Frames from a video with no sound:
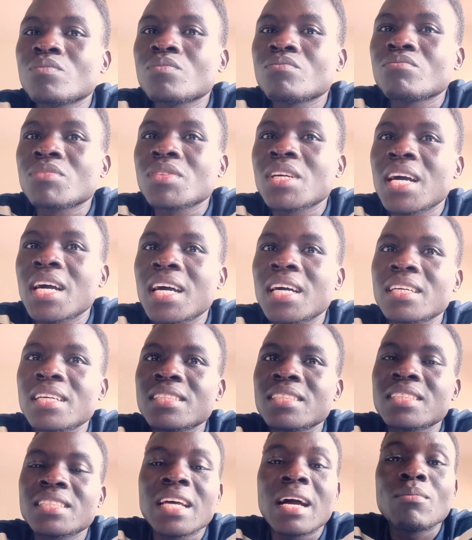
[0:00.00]

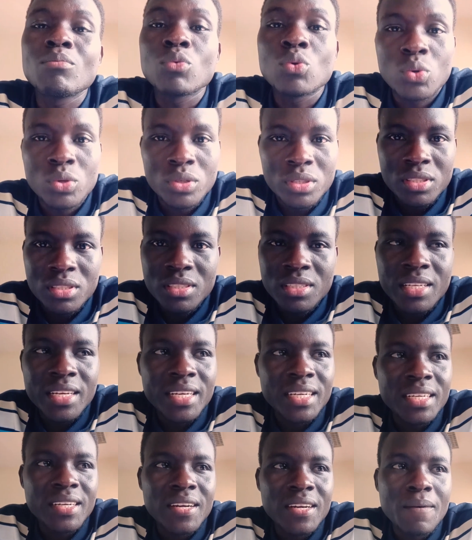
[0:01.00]
some goods, like
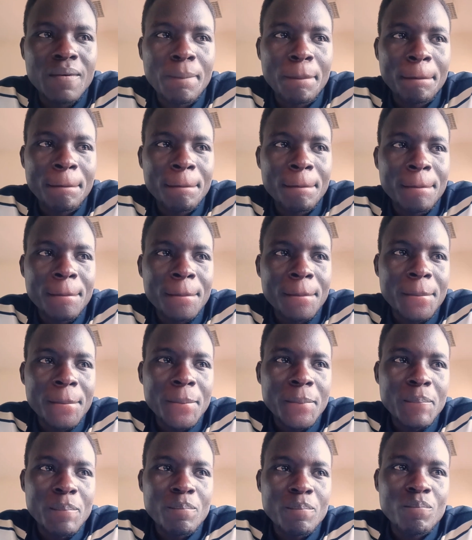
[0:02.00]

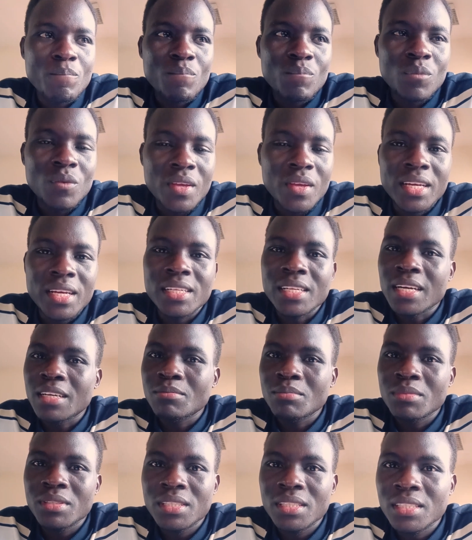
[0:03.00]
it can be
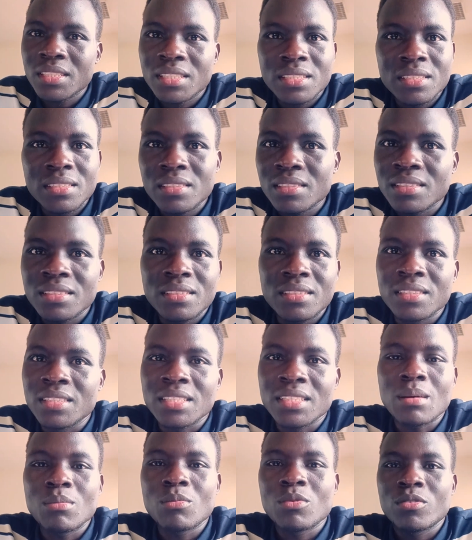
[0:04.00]
in terms of
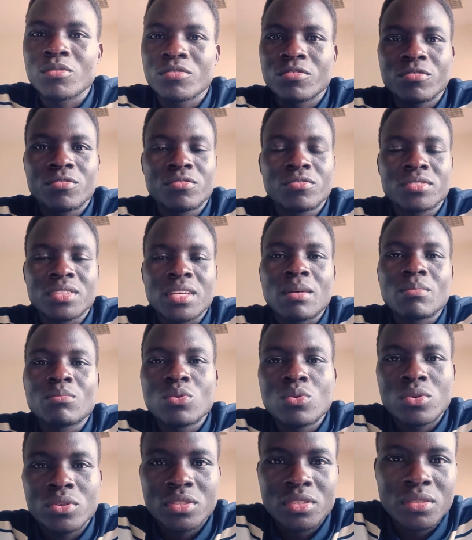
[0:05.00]
some goods.
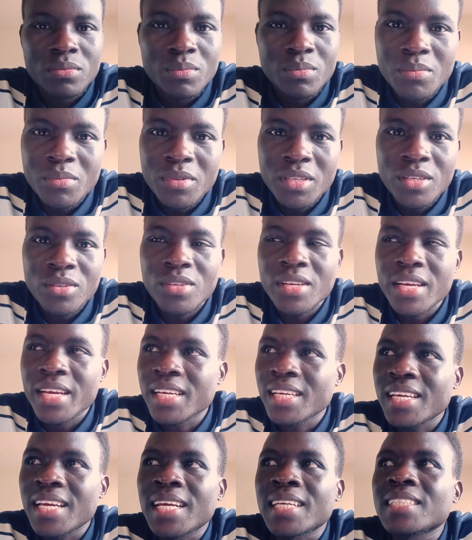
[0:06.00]
Maybe you like
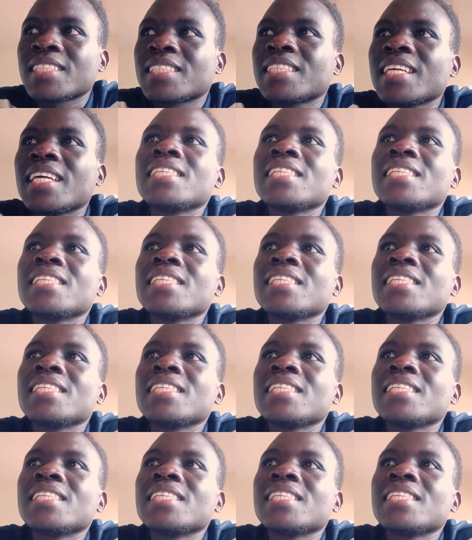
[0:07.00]
exchanging.